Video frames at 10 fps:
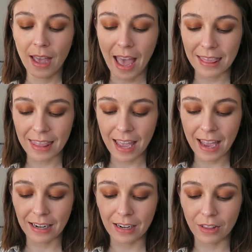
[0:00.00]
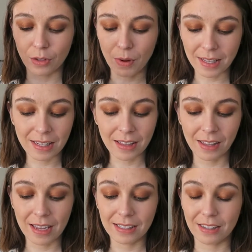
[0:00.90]
And then the rest of the
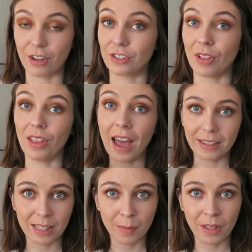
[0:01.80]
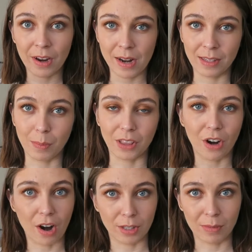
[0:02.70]
list, there's a lot of similarities, but
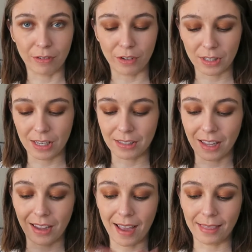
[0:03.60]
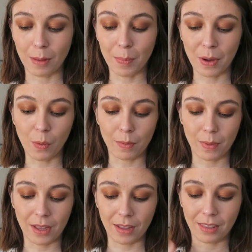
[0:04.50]
there are some differences. Again, the big one
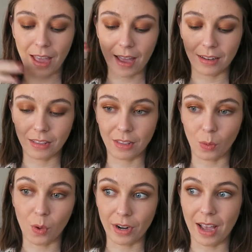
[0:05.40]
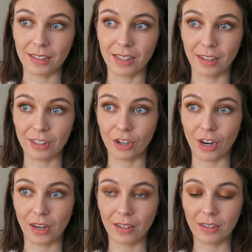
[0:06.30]
being that the one has
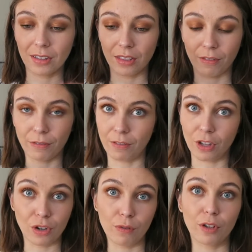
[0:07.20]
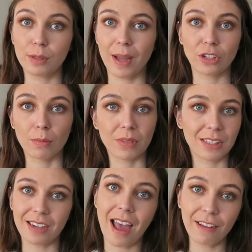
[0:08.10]
sunscreen. The new Full Spectrum
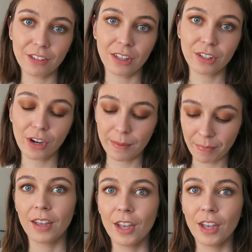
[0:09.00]
does not have sunscreen.